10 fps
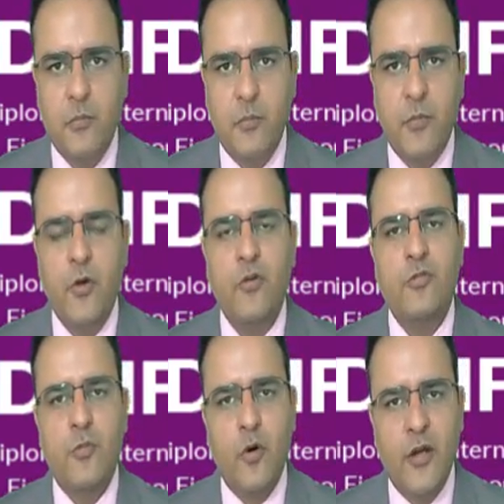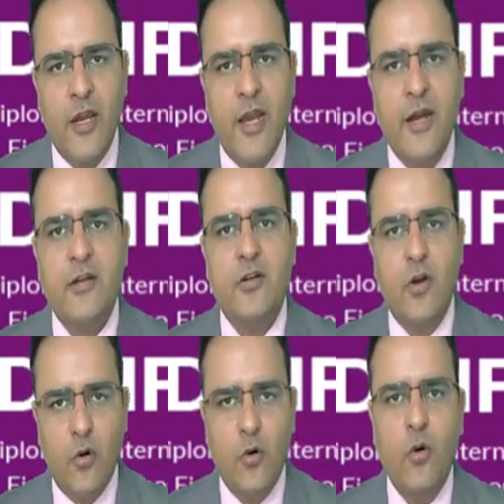produce, procreate,
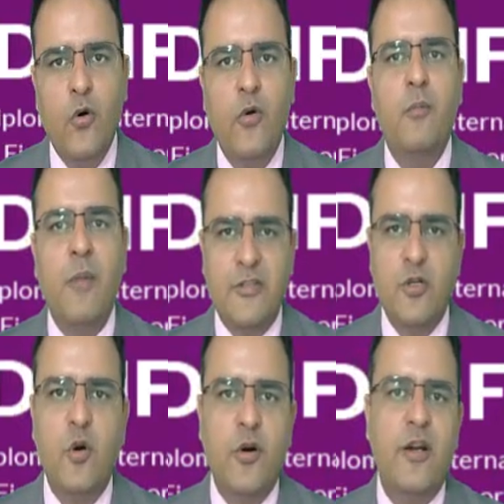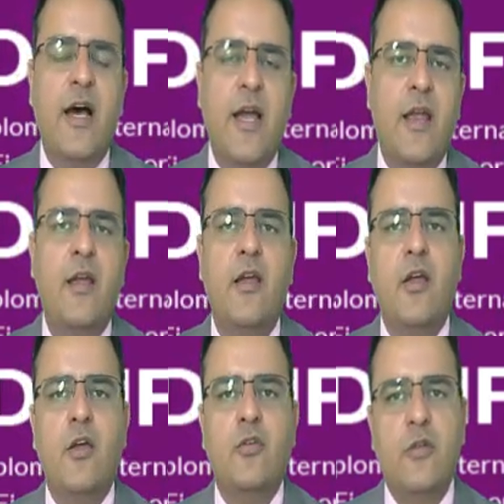grow, mature, die.
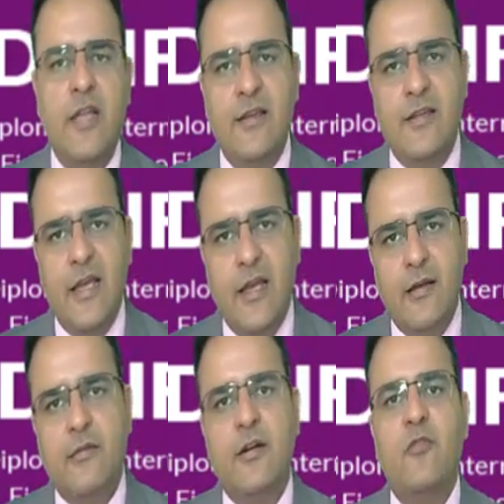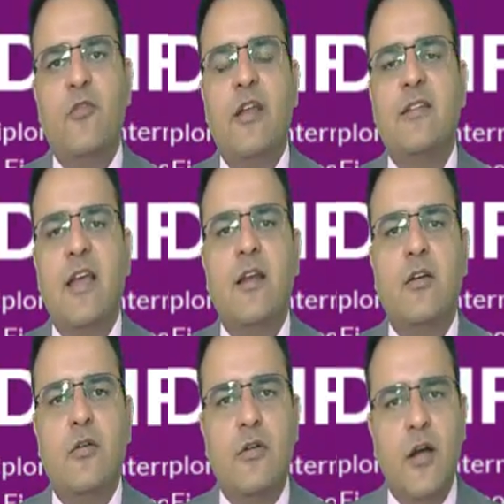So there is a difference
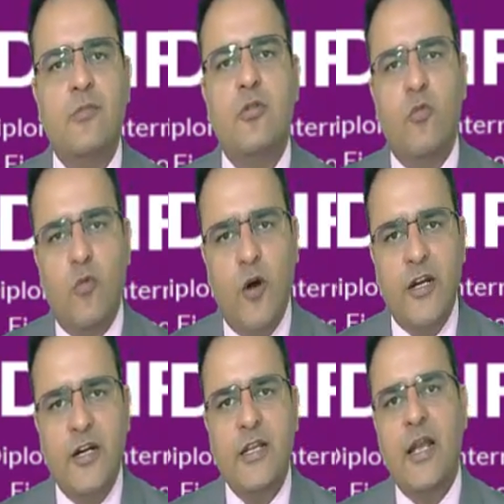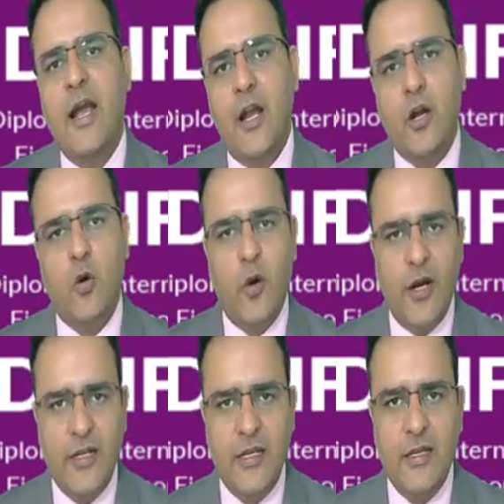in terms of quantity and
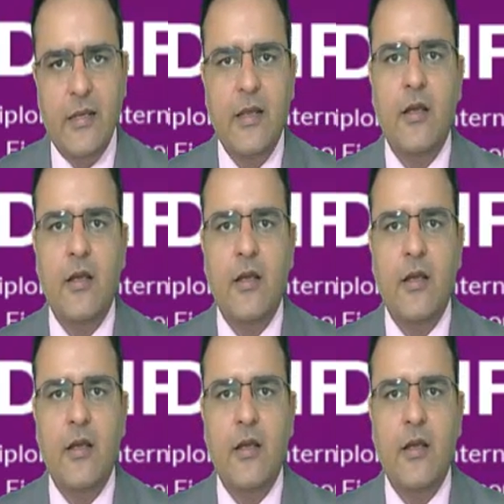quality.